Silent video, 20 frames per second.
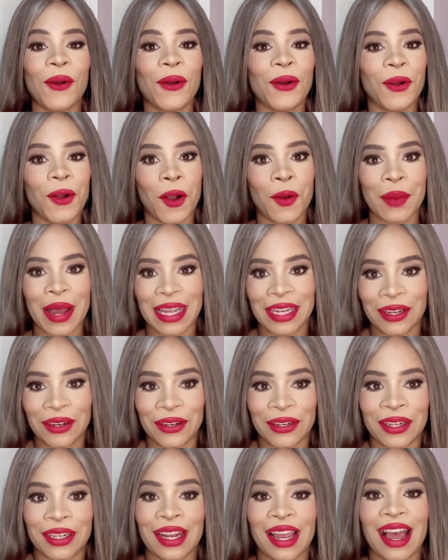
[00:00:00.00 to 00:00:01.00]
Oh my
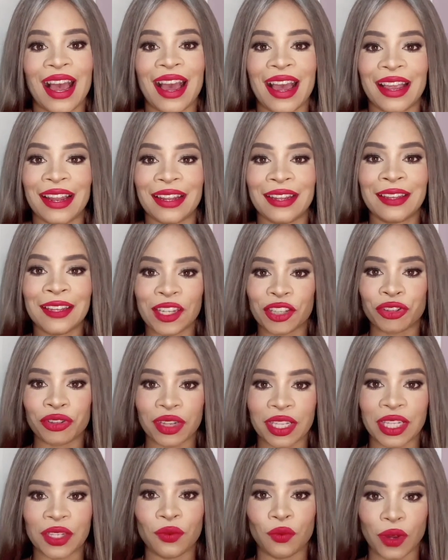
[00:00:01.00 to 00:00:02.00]
God, I
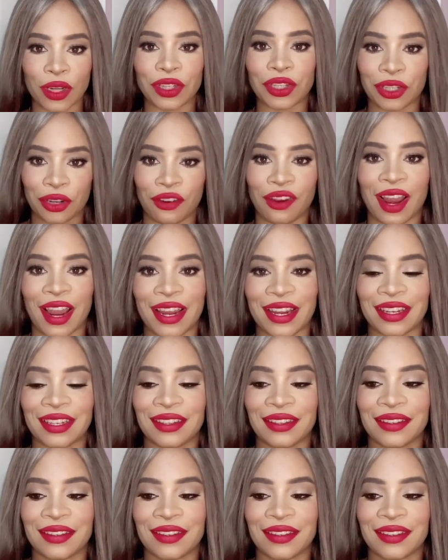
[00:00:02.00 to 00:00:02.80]
literally want to cry.